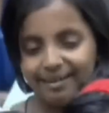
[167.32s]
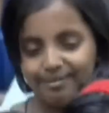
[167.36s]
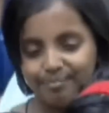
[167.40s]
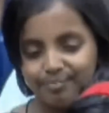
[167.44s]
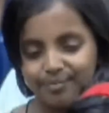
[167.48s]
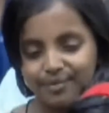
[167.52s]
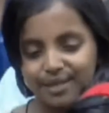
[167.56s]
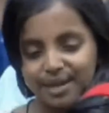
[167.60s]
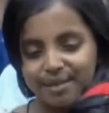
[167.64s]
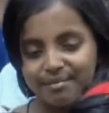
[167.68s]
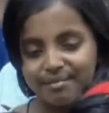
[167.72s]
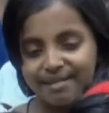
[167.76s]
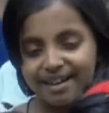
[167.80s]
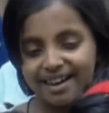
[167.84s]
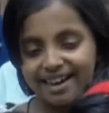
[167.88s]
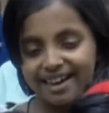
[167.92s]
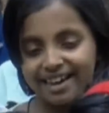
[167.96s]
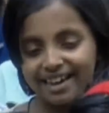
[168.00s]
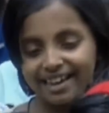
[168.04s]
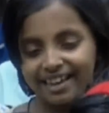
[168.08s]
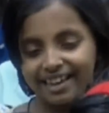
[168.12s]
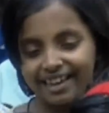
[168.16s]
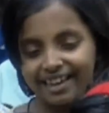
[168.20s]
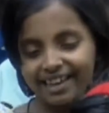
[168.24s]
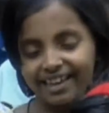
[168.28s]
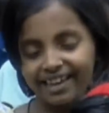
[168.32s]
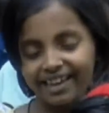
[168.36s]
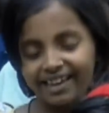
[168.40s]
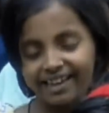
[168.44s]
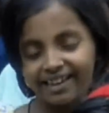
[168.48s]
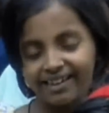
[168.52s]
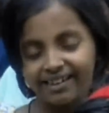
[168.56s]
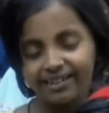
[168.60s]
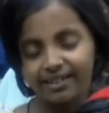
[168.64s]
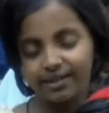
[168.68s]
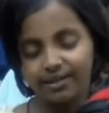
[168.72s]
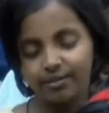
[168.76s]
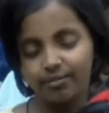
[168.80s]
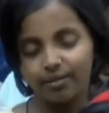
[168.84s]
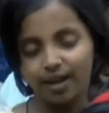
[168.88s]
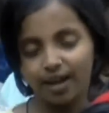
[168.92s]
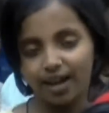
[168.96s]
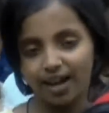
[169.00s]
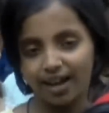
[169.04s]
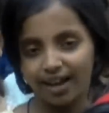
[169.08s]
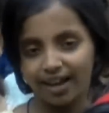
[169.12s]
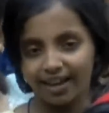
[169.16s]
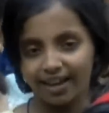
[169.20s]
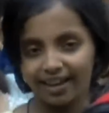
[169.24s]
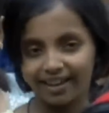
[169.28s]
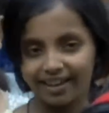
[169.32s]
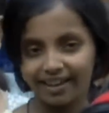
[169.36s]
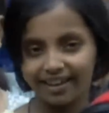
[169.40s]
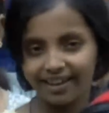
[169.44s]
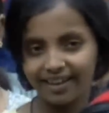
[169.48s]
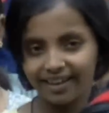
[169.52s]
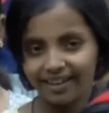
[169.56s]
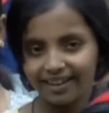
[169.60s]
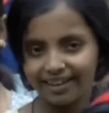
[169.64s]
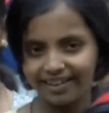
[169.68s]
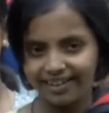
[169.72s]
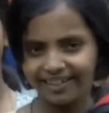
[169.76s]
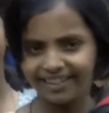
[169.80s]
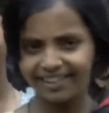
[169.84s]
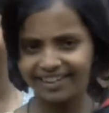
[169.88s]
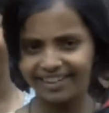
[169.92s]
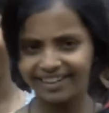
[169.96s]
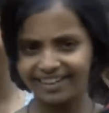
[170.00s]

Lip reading: any visibility in the city because